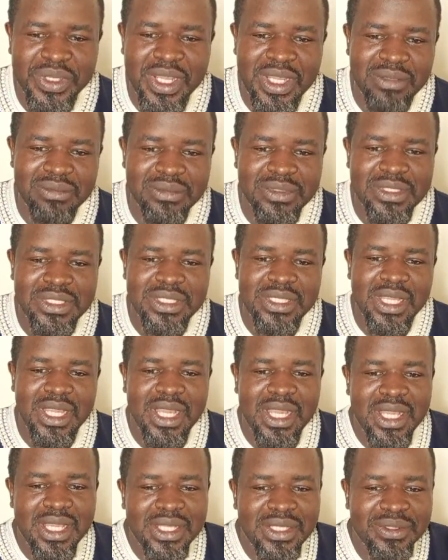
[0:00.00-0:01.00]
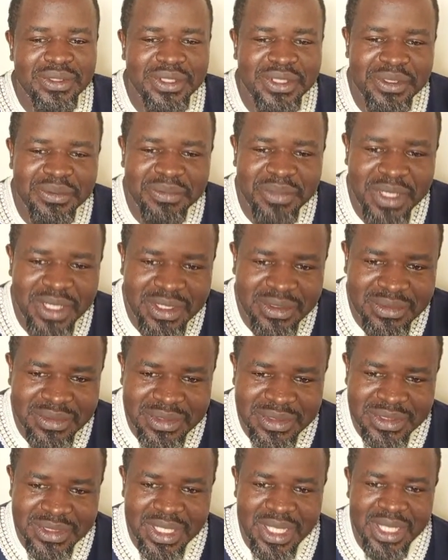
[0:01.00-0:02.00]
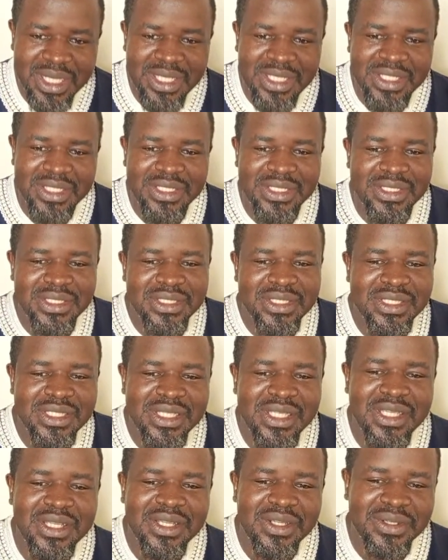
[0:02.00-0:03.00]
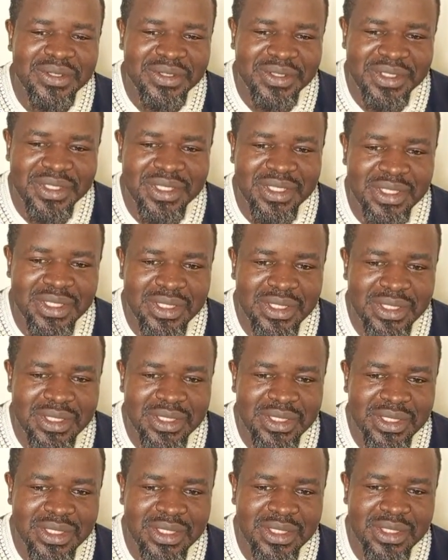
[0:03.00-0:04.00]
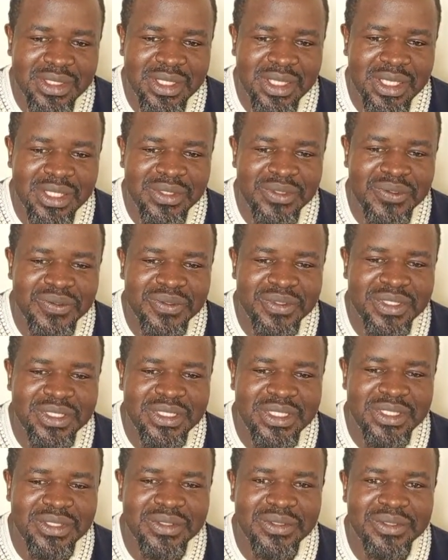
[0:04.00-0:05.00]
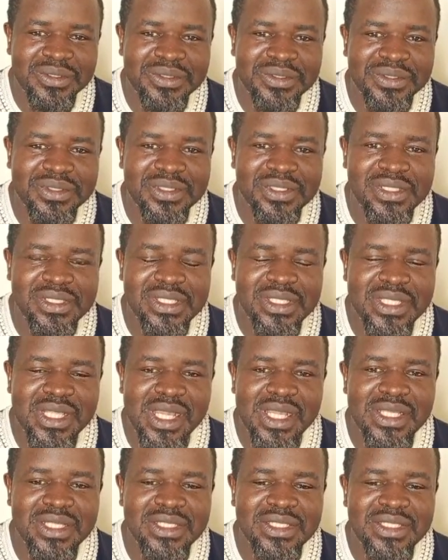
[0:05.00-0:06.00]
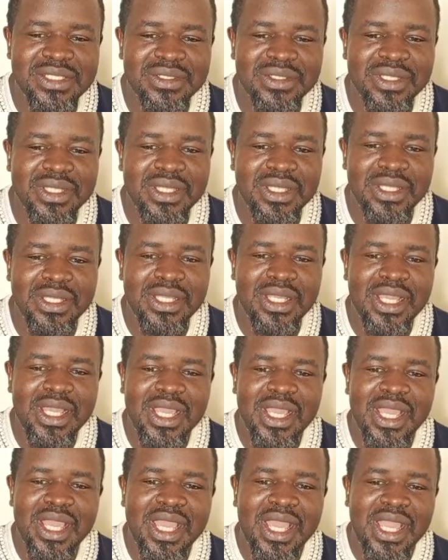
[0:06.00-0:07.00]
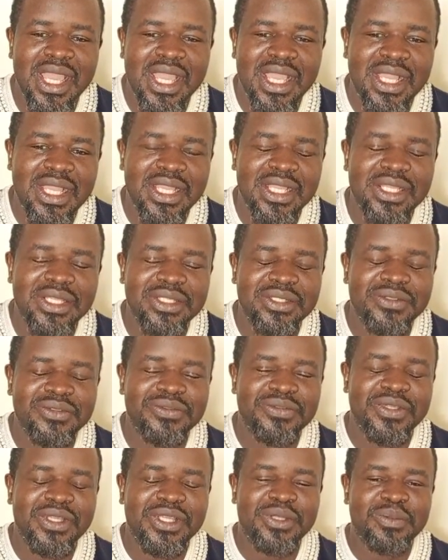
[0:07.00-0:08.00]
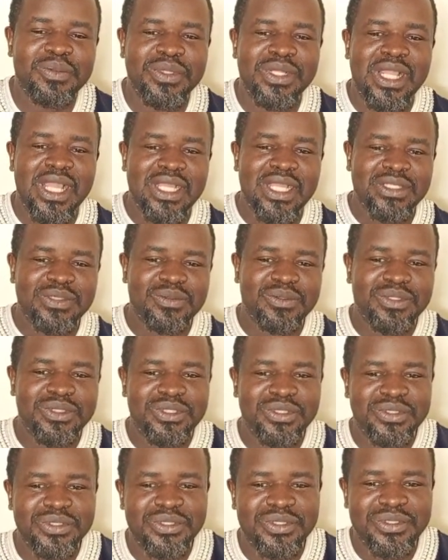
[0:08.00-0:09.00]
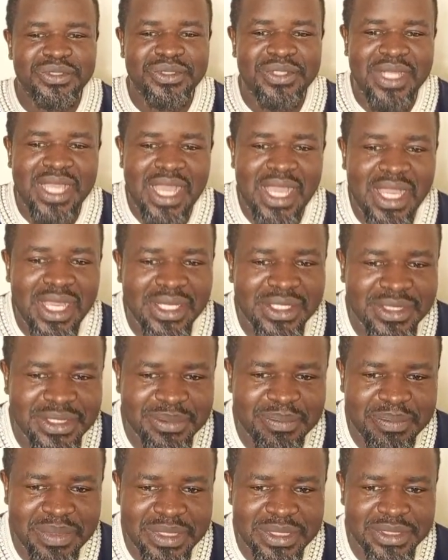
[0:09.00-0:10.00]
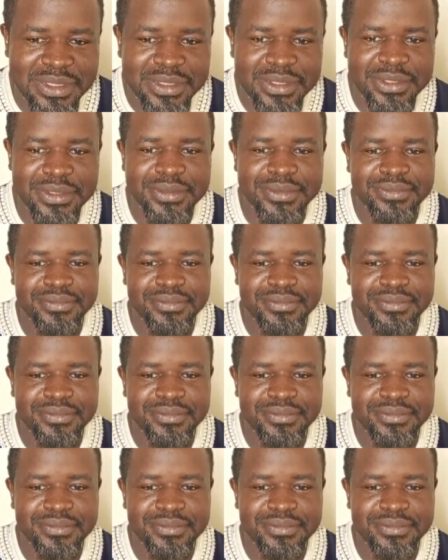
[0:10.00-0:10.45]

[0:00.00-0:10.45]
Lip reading: I'm seeing hi. Okay, Mariam Saleh. Okay, all right. Nuruddin also understands. Okay. If anybody has questions, should ask, please.